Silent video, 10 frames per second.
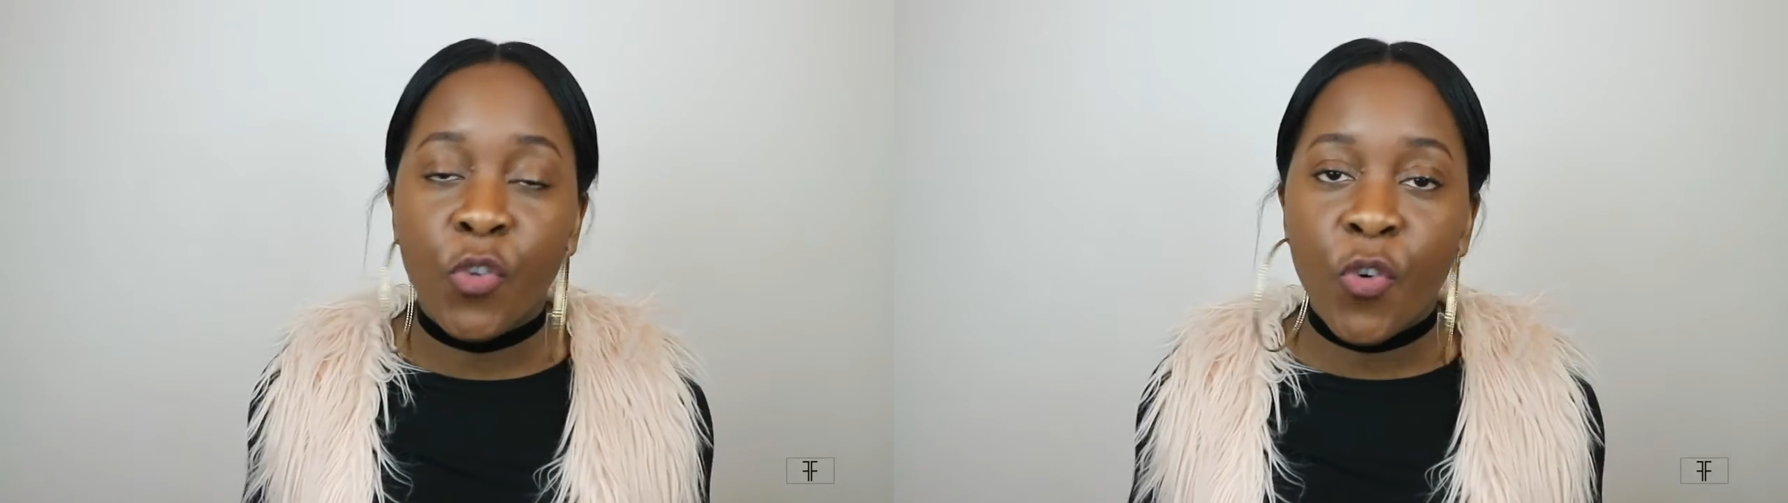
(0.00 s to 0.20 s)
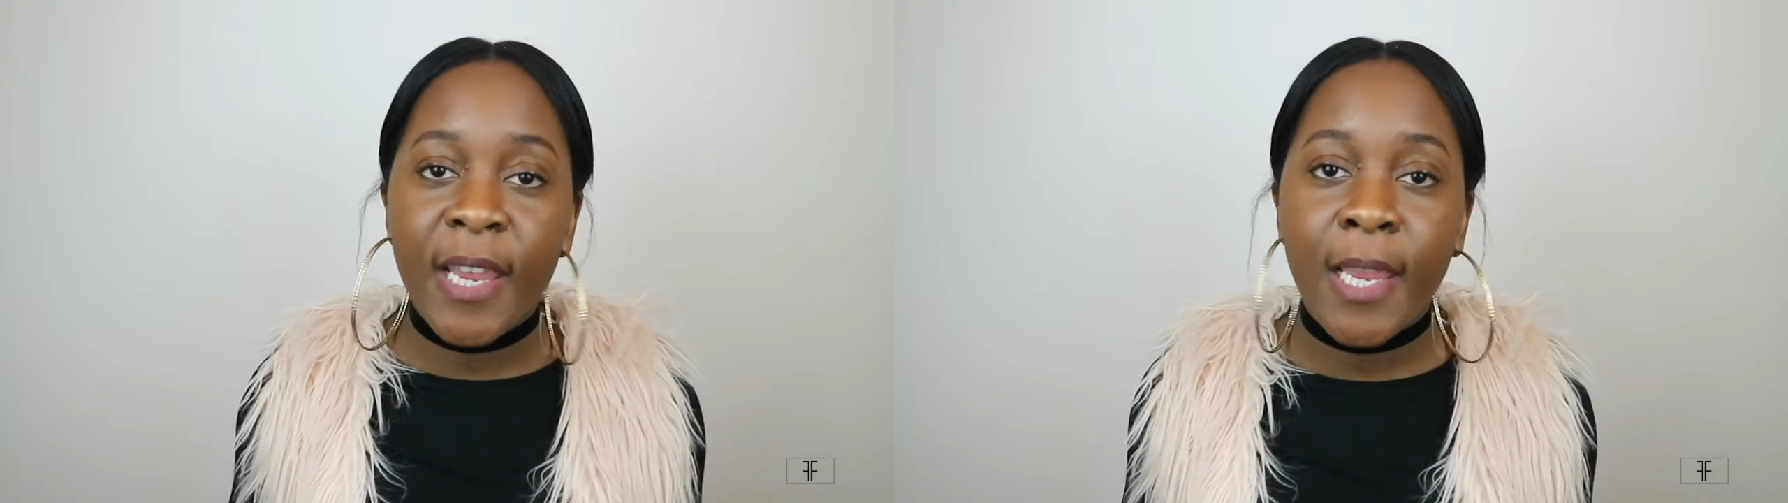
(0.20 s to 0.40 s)

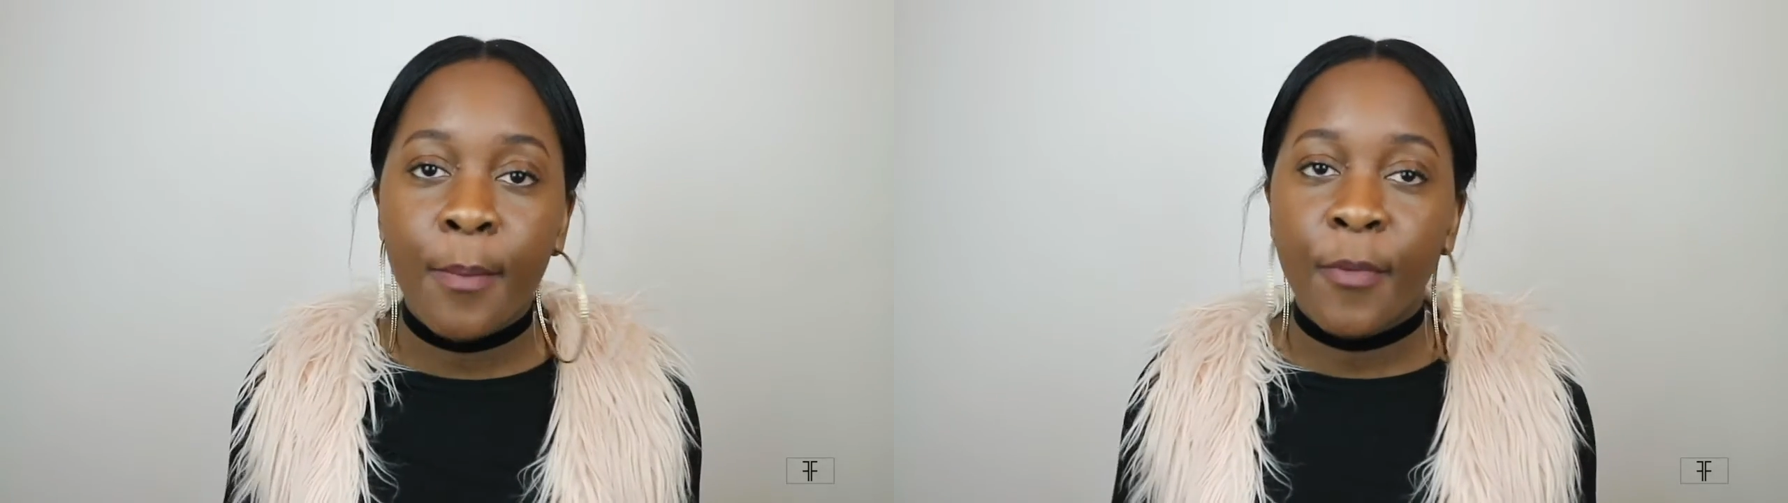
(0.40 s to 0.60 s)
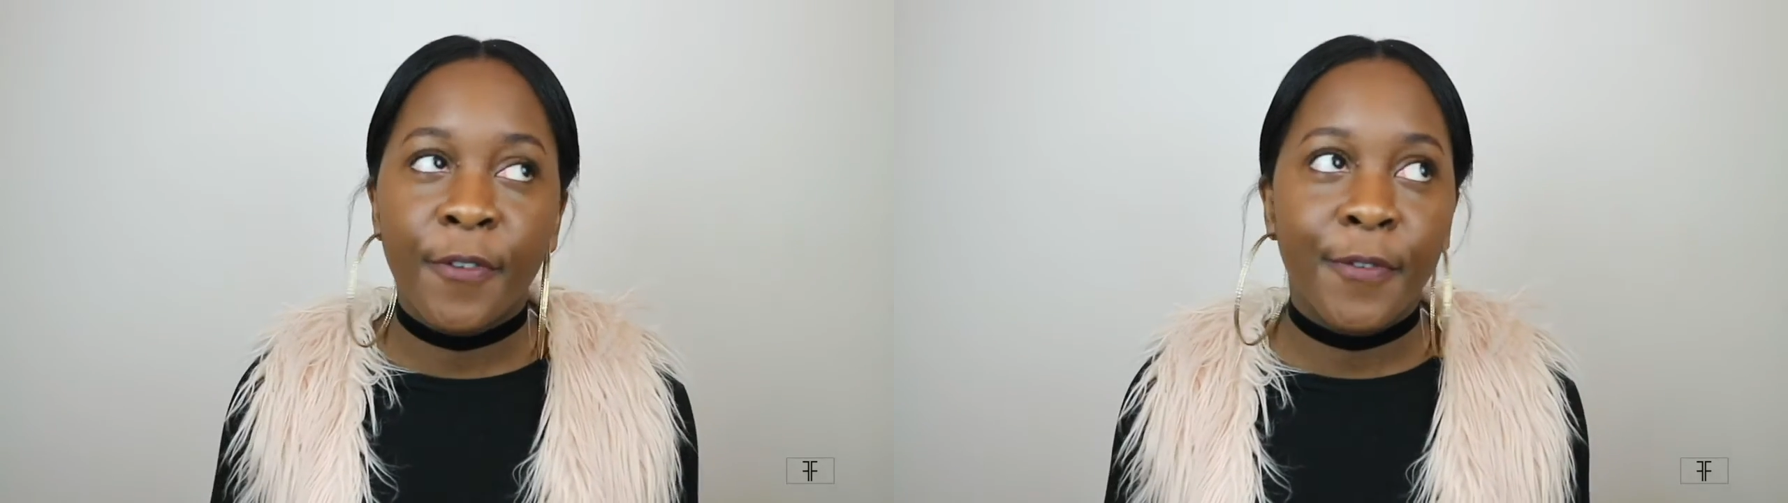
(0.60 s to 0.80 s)

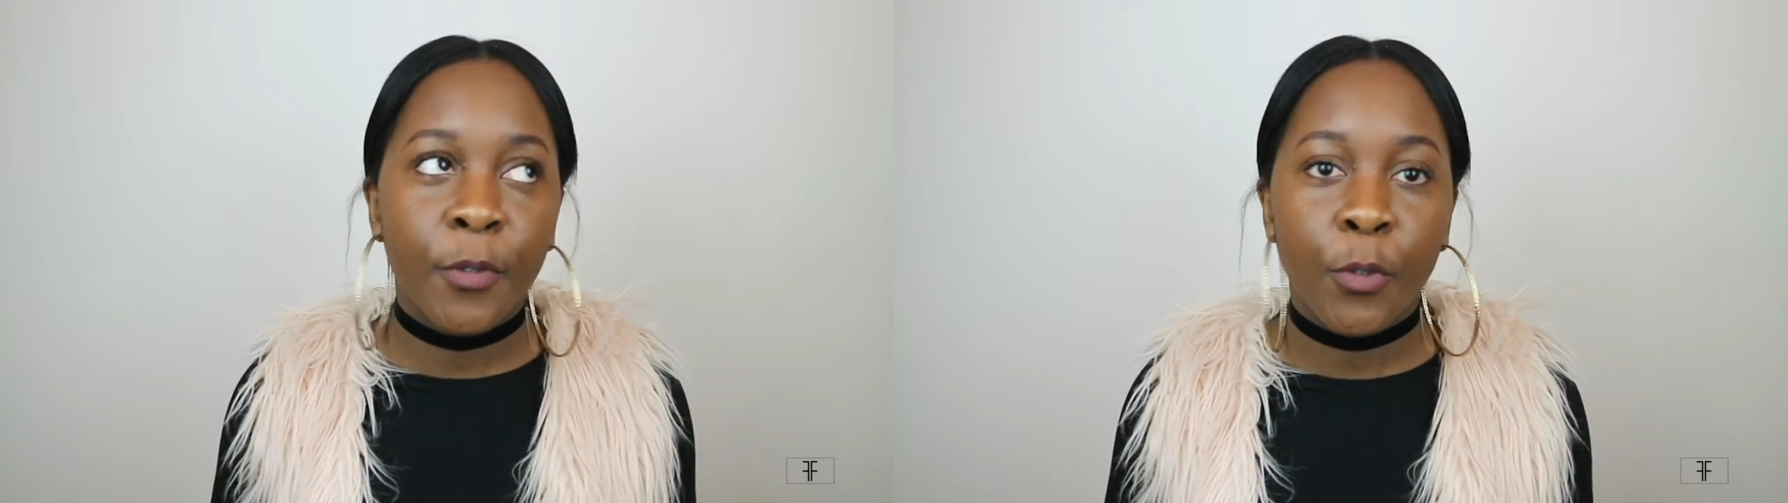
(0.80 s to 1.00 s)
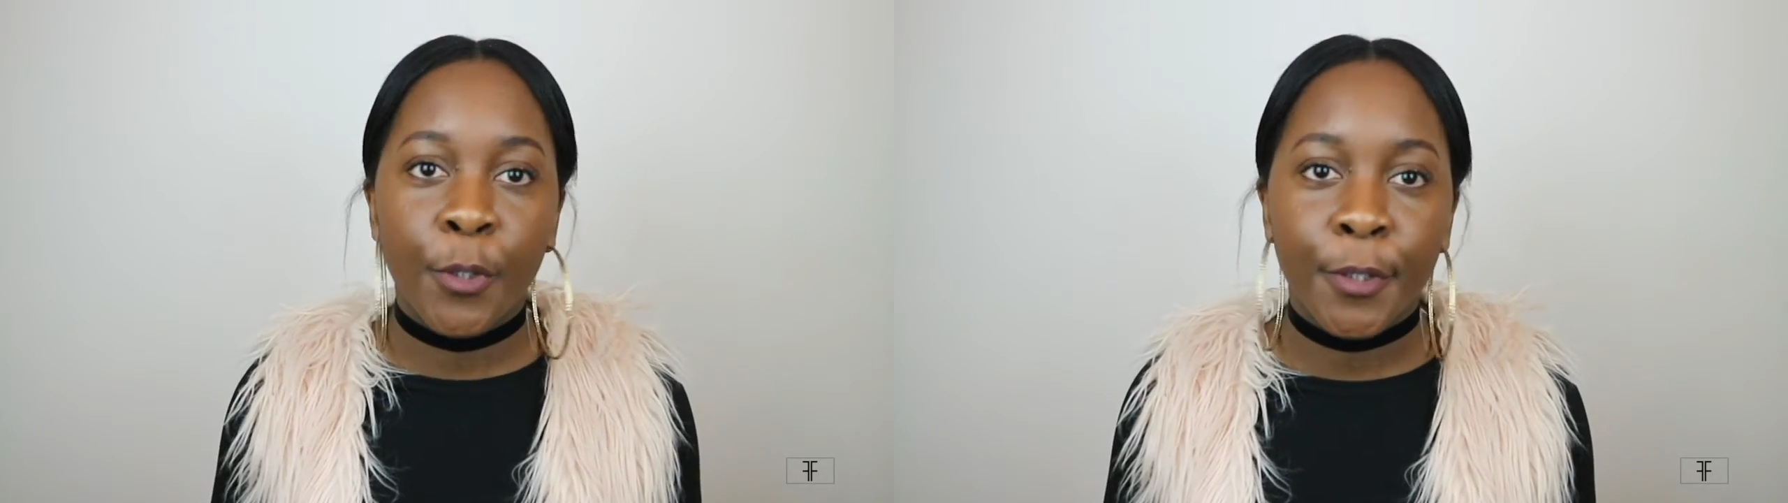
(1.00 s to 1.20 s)
dream
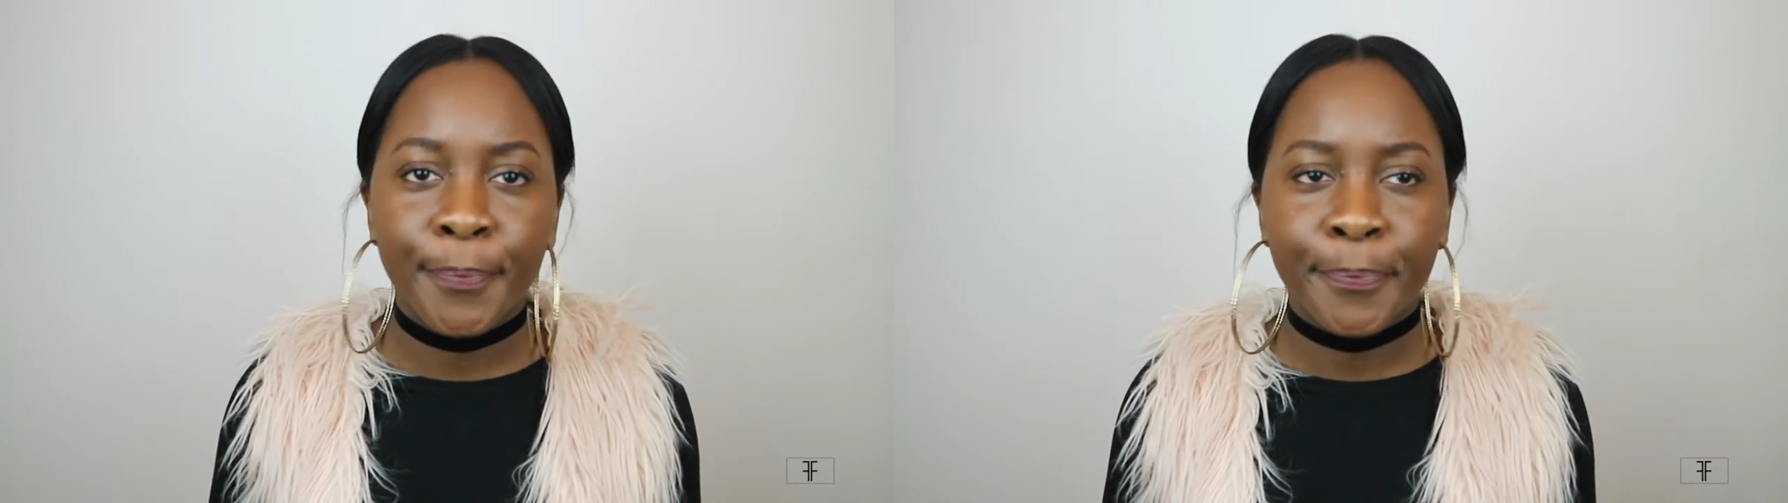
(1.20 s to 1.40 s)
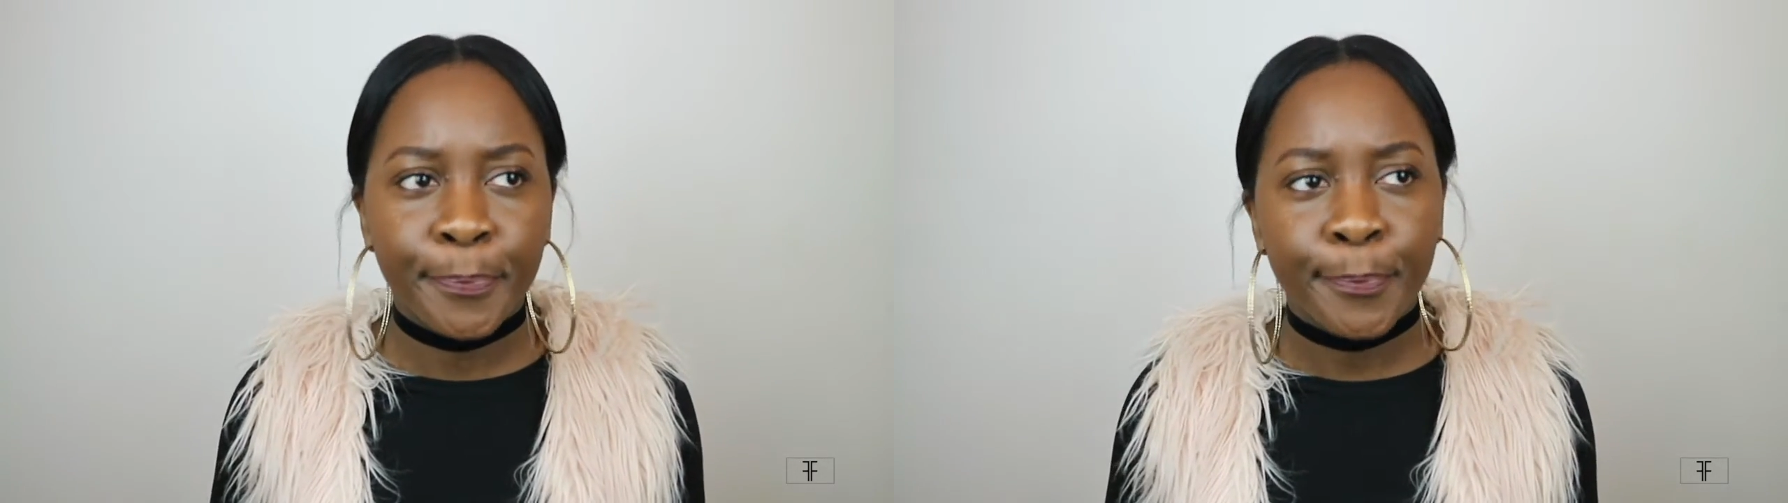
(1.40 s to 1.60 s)
for